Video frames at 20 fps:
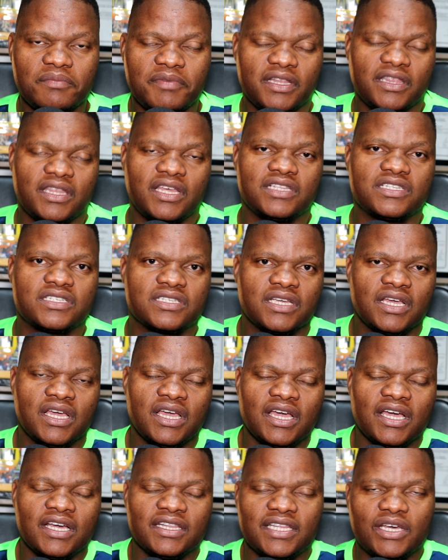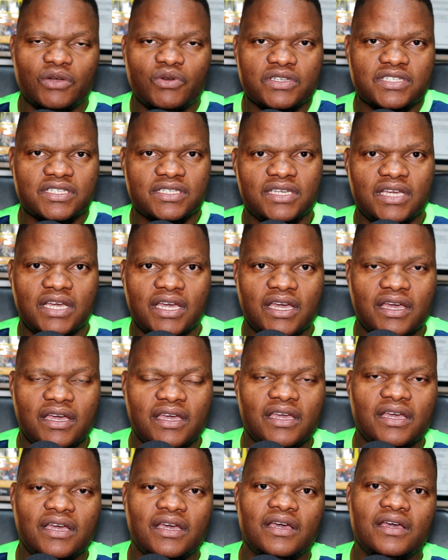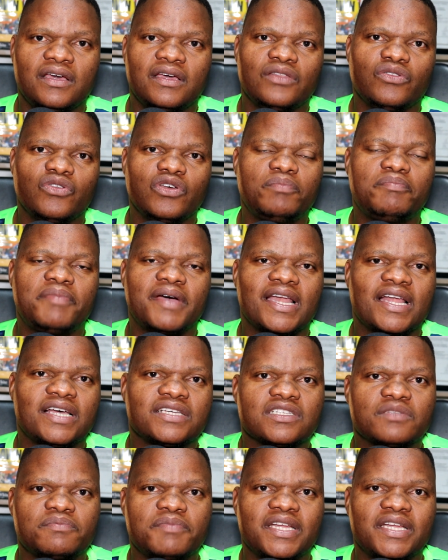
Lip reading: But that was not balanced.